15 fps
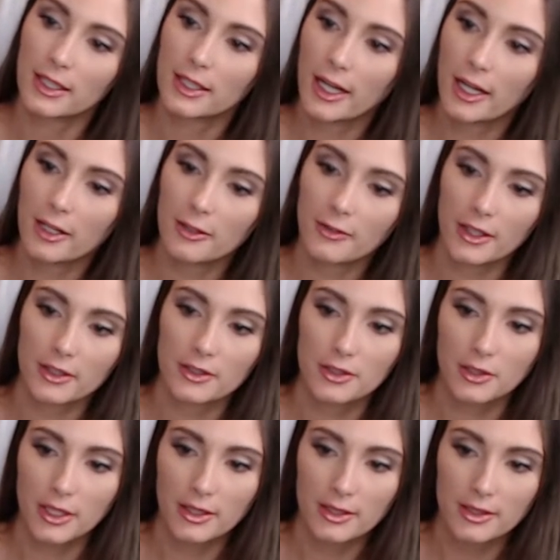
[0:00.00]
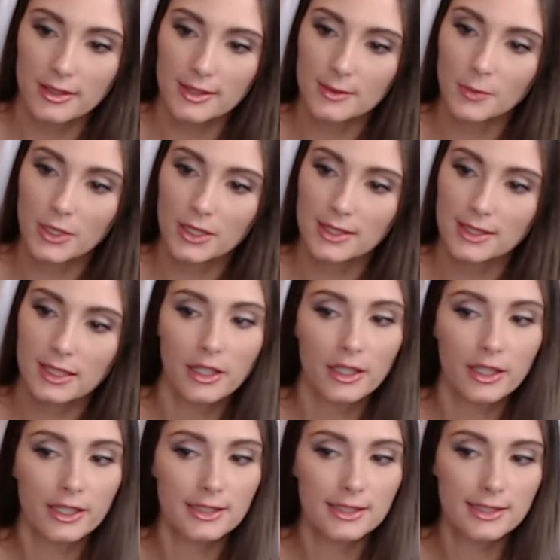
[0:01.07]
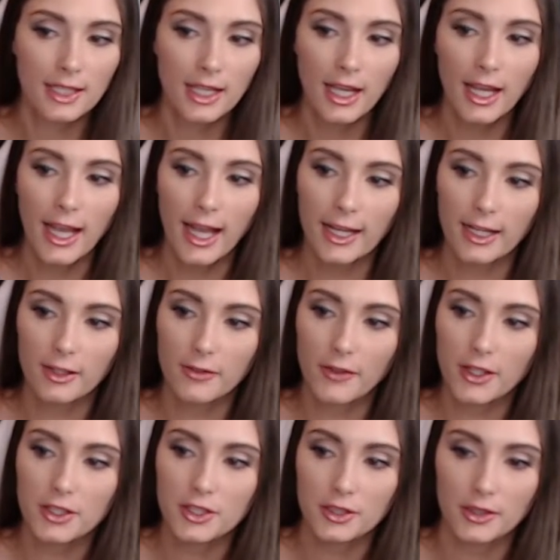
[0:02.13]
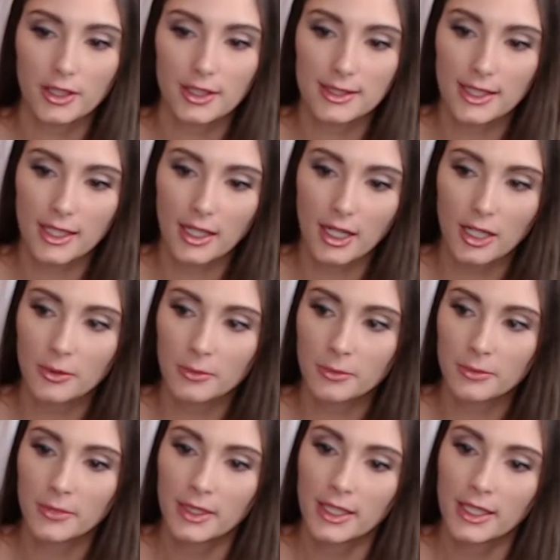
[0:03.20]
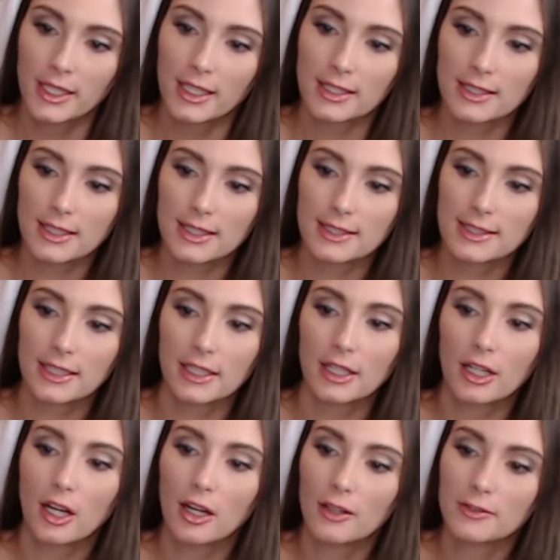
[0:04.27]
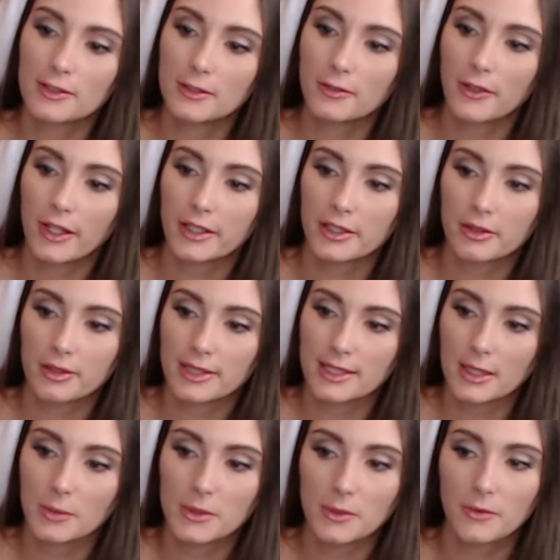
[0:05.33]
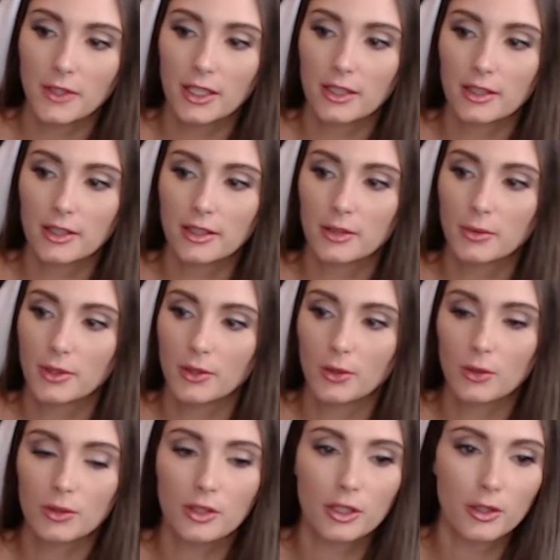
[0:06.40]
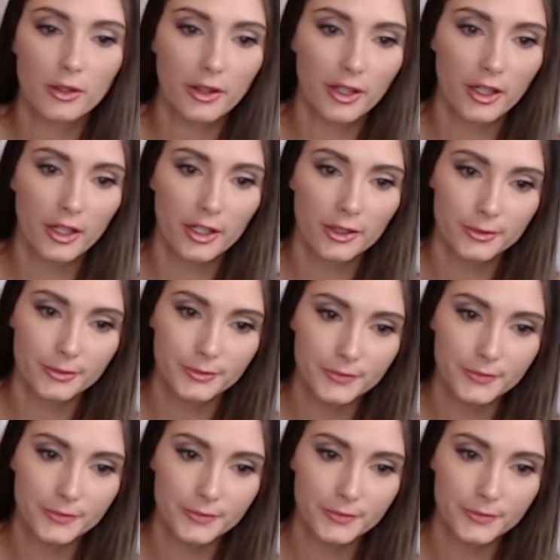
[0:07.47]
Caravan traders, mercenaries, and adventurers that come into the city often find a receptive ear with old Lothar.